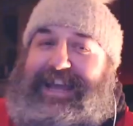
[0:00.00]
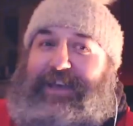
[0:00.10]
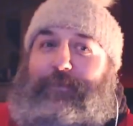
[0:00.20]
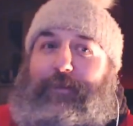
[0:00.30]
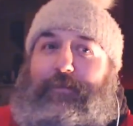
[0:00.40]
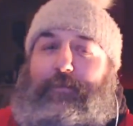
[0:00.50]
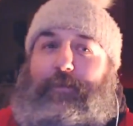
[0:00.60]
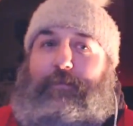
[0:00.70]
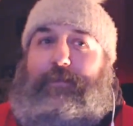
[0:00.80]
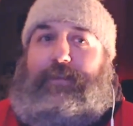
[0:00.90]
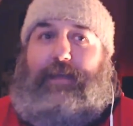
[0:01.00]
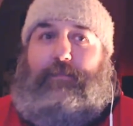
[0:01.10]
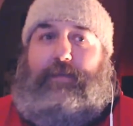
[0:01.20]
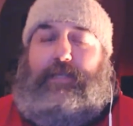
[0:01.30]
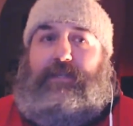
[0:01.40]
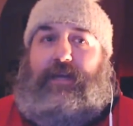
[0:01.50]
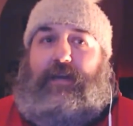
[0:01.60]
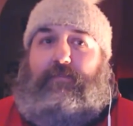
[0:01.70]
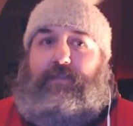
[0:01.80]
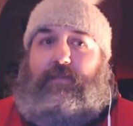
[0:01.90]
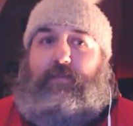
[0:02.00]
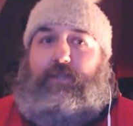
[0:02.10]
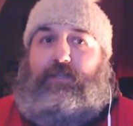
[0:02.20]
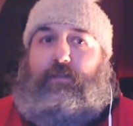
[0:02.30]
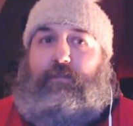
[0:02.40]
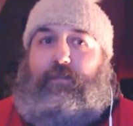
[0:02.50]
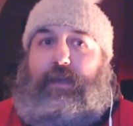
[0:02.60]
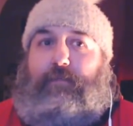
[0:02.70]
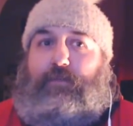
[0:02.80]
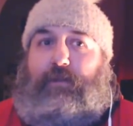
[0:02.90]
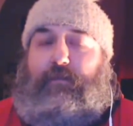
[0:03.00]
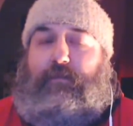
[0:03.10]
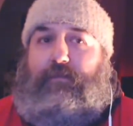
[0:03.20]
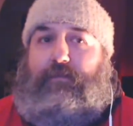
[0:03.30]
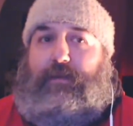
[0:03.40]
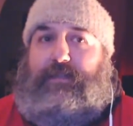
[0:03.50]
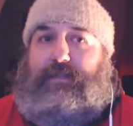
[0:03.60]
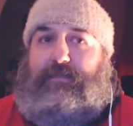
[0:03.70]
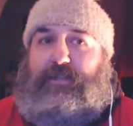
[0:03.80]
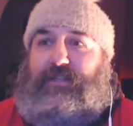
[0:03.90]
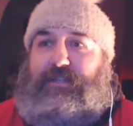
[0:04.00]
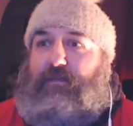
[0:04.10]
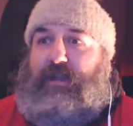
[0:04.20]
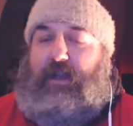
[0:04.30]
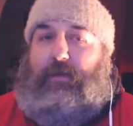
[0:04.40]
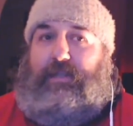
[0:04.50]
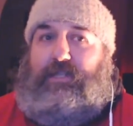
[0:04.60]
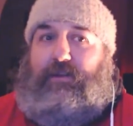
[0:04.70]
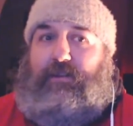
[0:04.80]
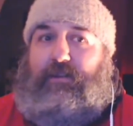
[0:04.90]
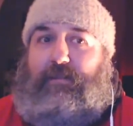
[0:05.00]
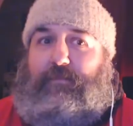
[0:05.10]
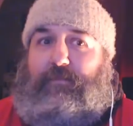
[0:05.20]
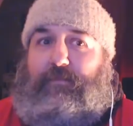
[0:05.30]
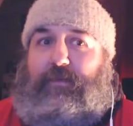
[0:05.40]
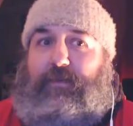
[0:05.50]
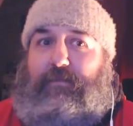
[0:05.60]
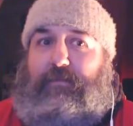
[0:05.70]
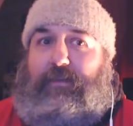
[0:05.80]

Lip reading: The Watford Gap is somewhere just off the M25, so it basically means you don't really go outside of the M25.